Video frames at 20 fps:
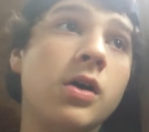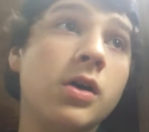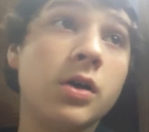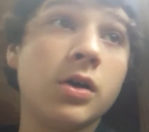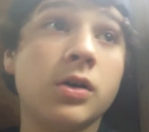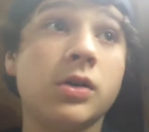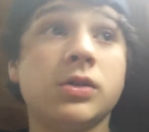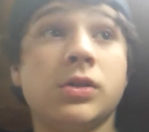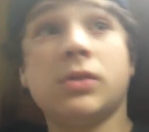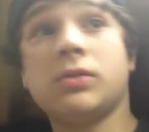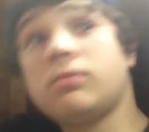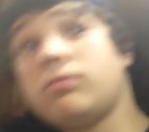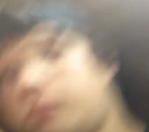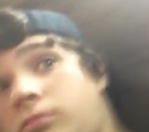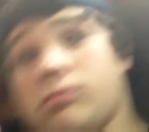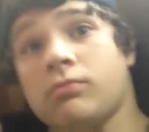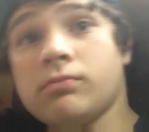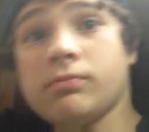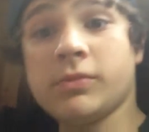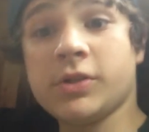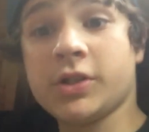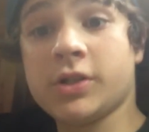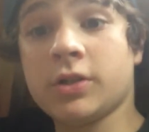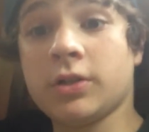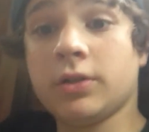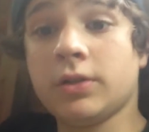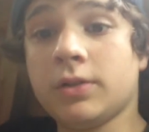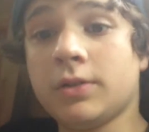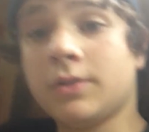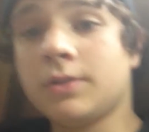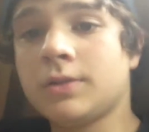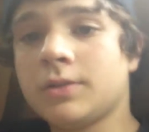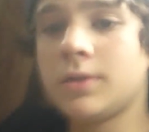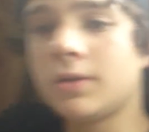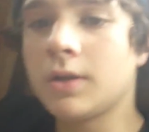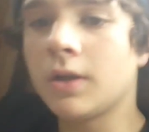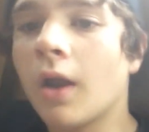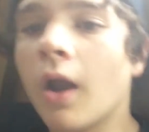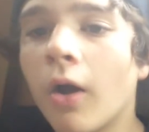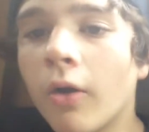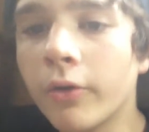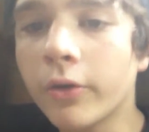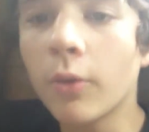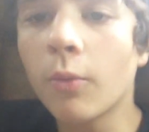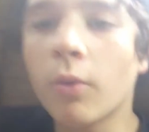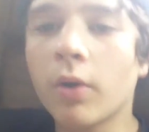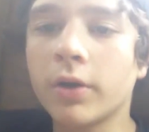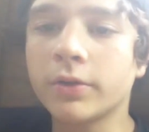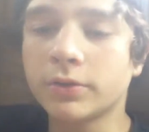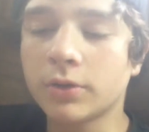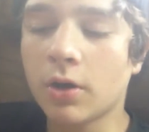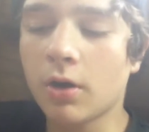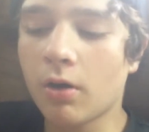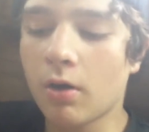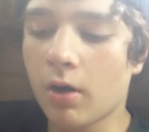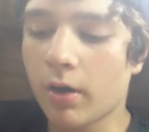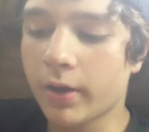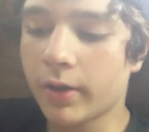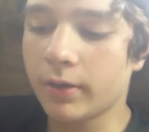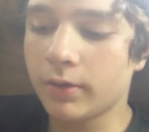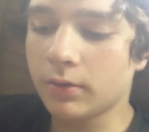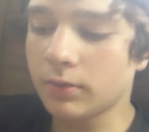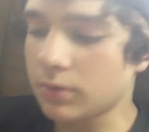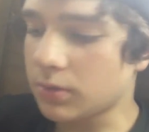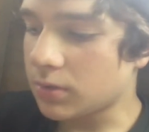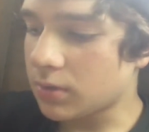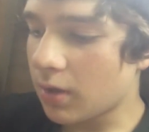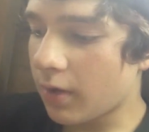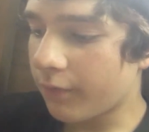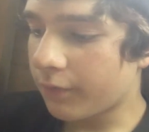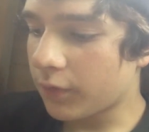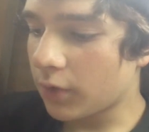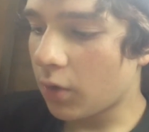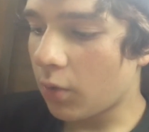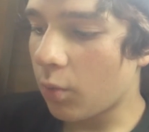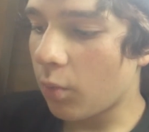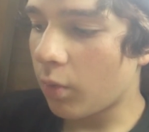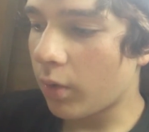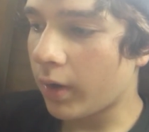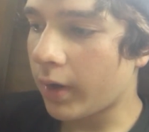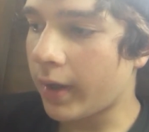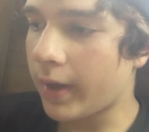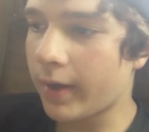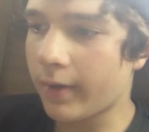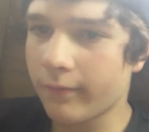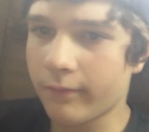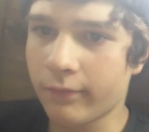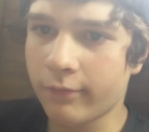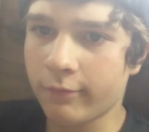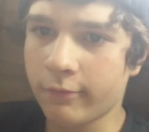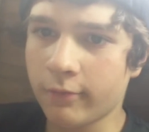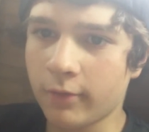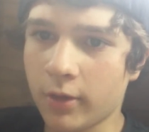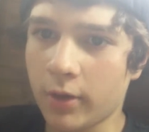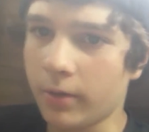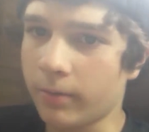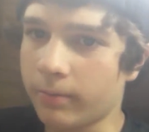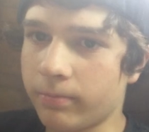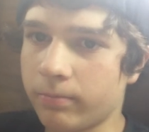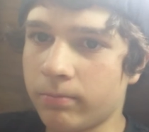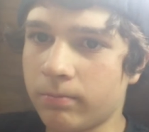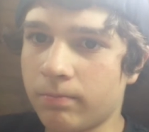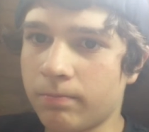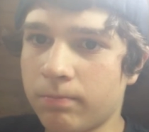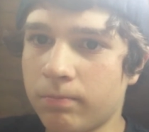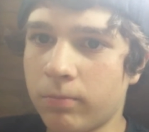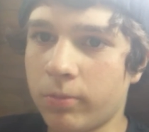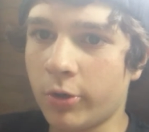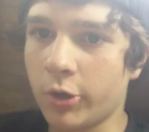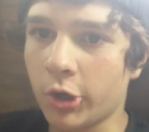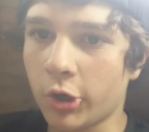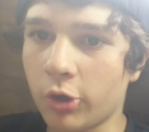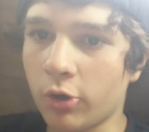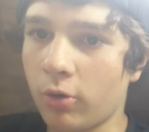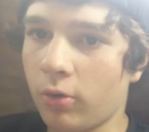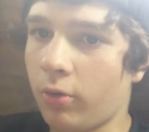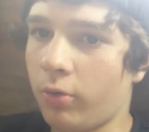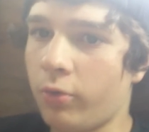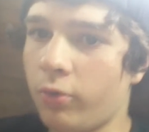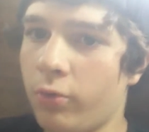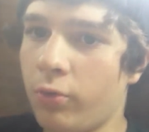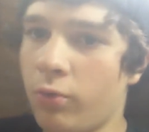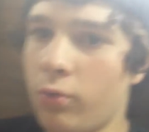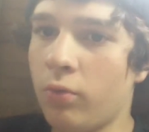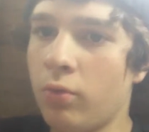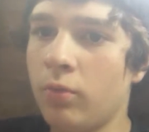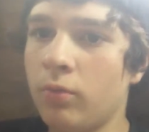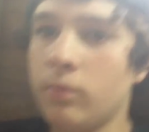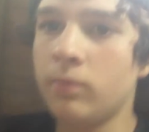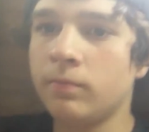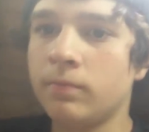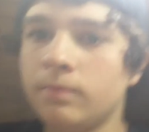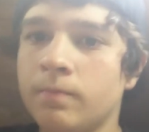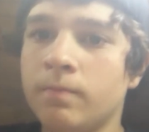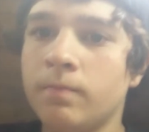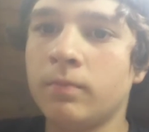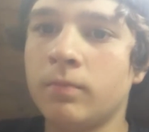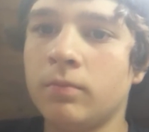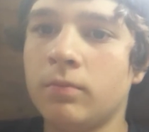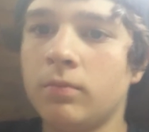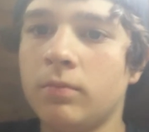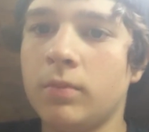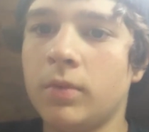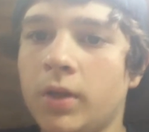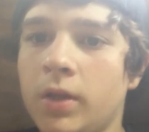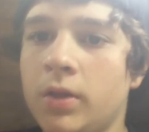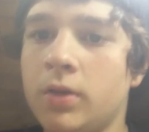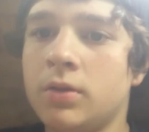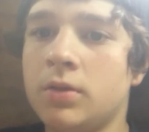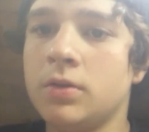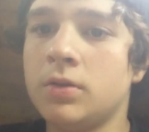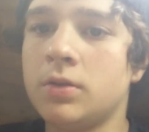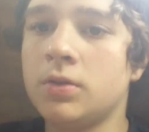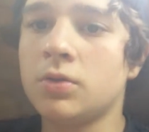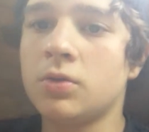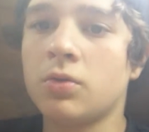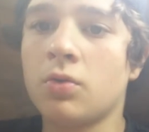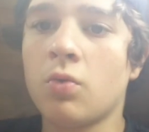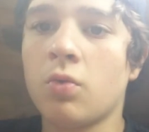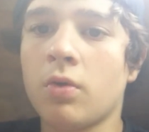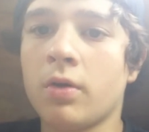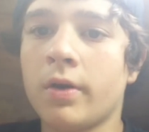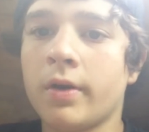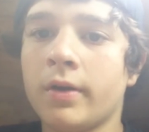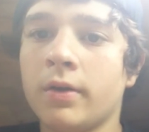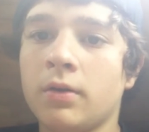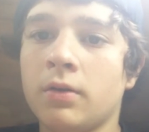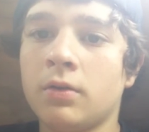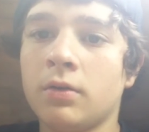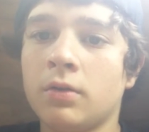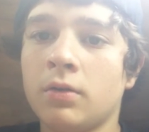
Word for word: Um, because, you know, you want to talk and stuff. You don't want to have a girl who is quiet.